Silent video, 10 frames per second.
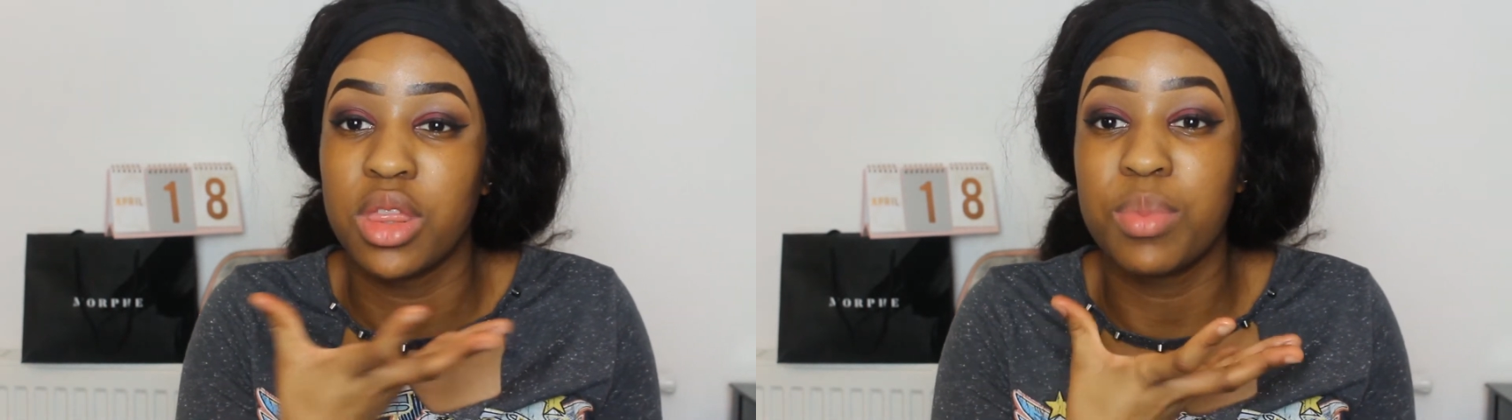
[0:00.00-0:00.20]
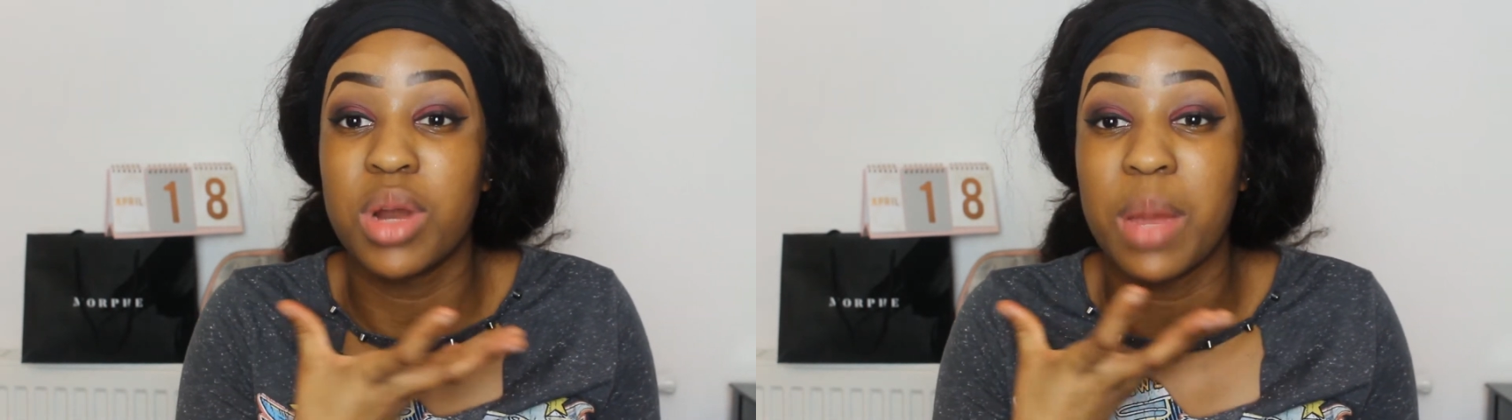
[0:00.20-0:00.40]

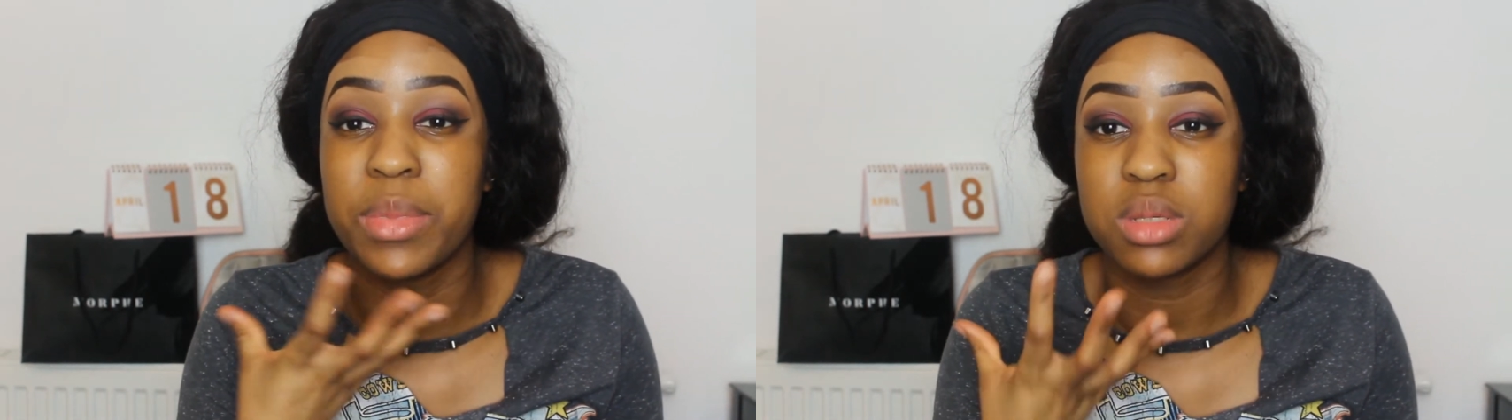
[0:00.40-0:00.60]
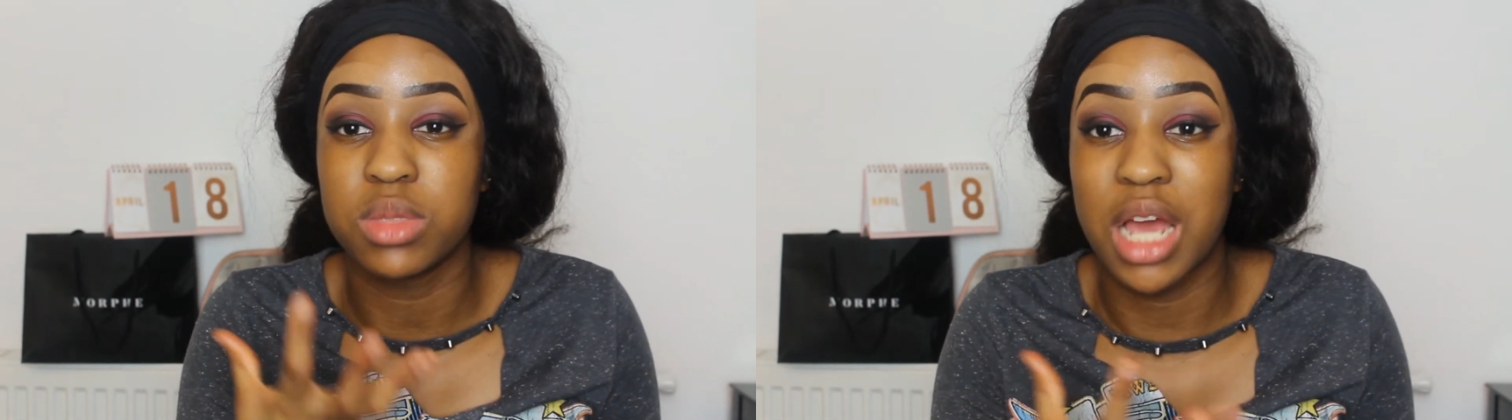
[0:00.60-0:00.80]
the
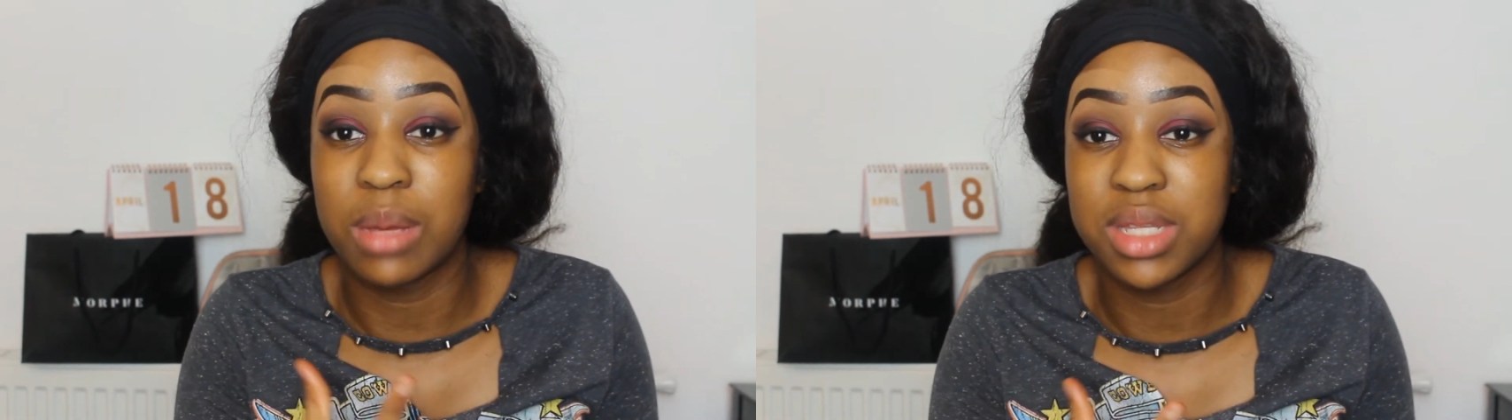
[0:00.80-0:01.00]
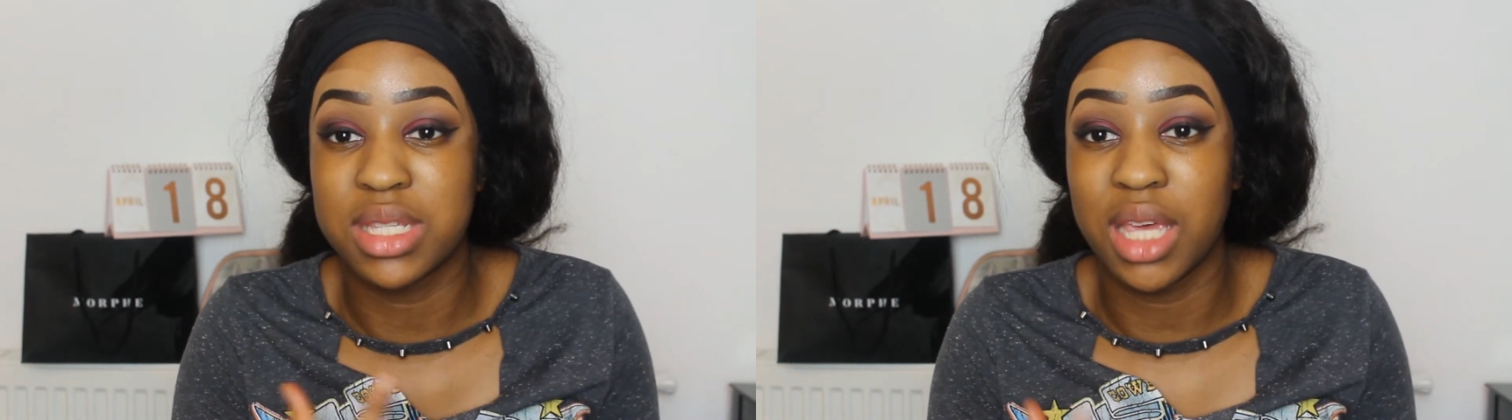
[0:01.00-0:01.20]
primer some
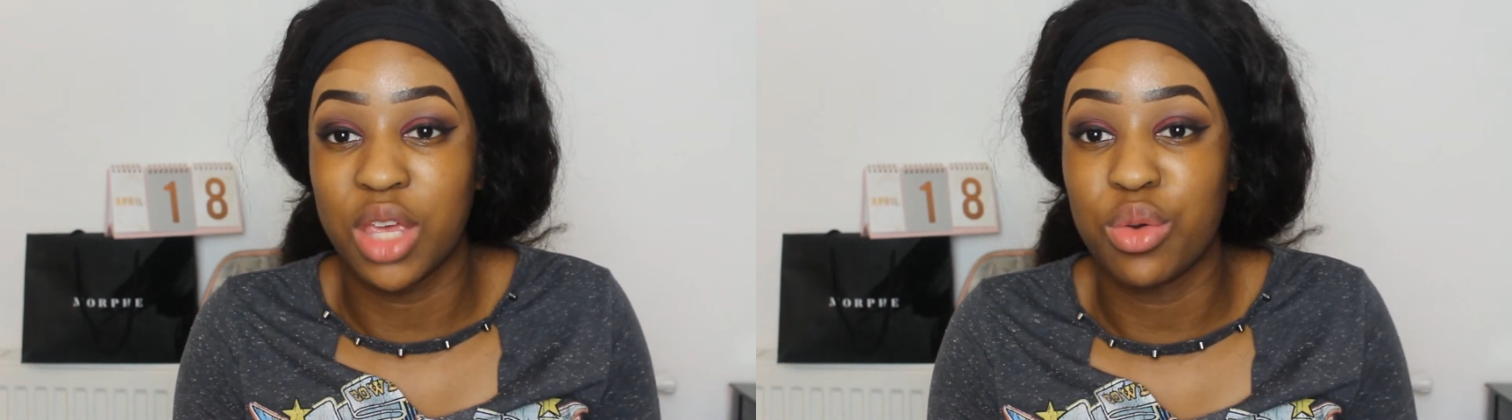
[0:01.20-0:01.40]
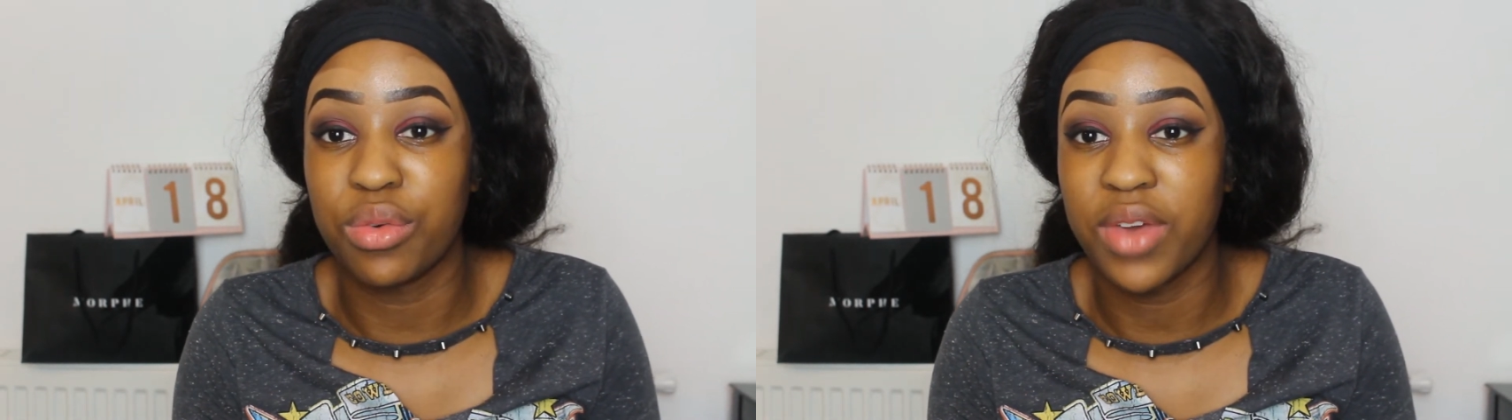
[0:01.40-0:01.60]
time to set
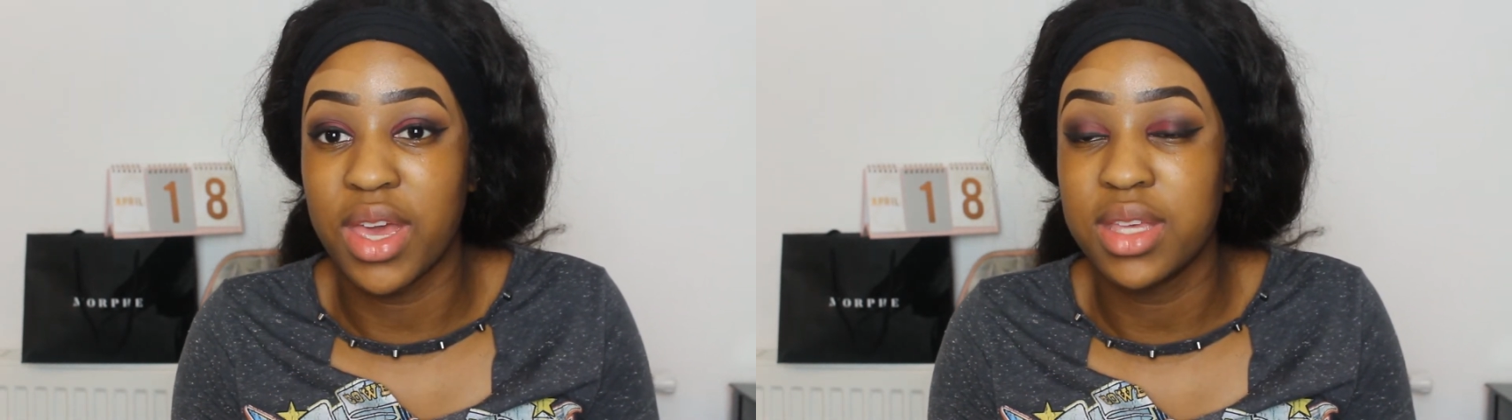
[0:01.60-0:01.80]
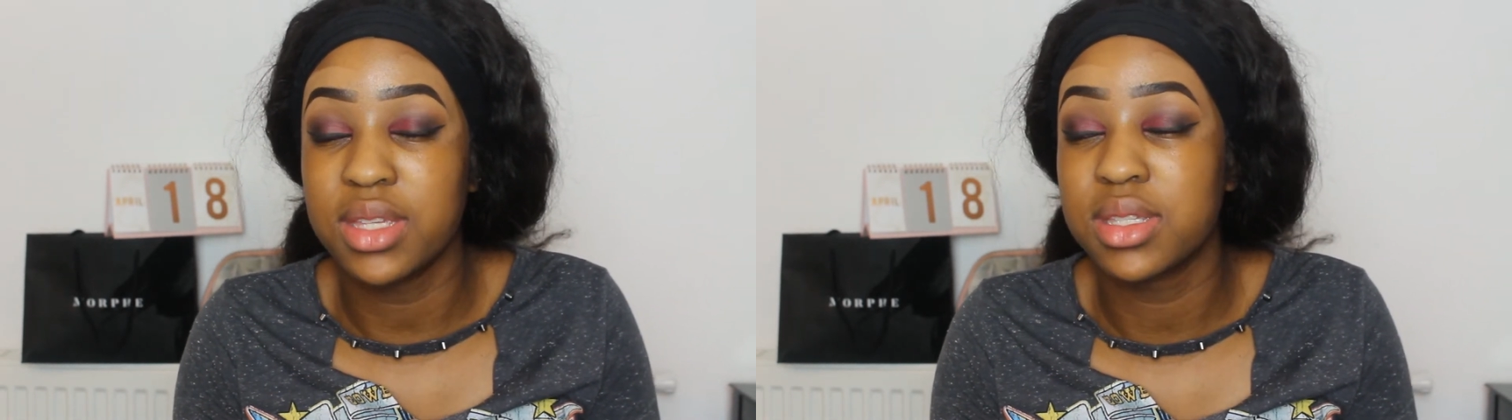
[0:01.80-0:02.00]
in your
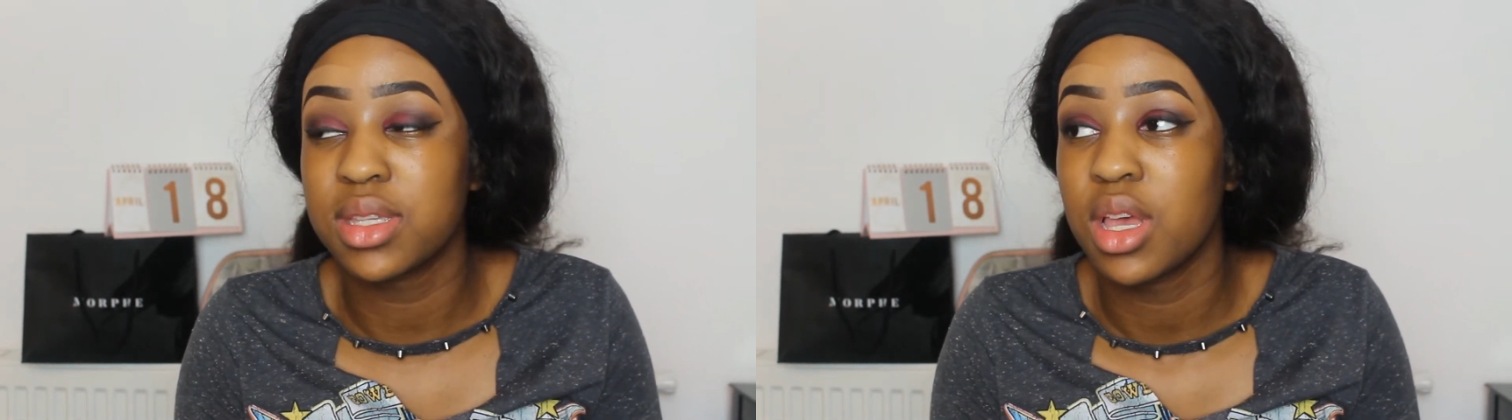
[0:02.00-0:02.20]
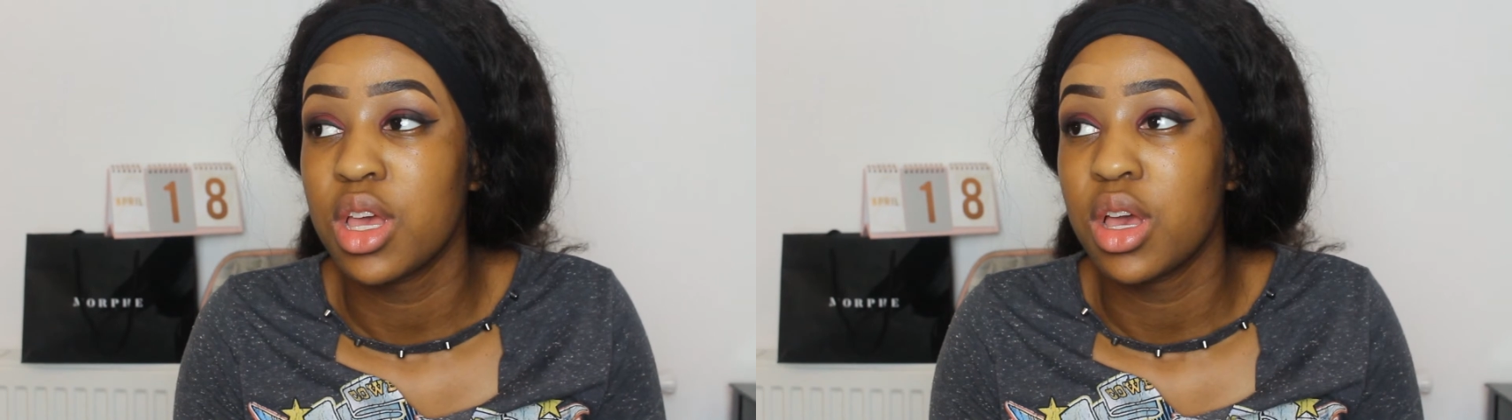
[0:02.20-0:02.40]
face.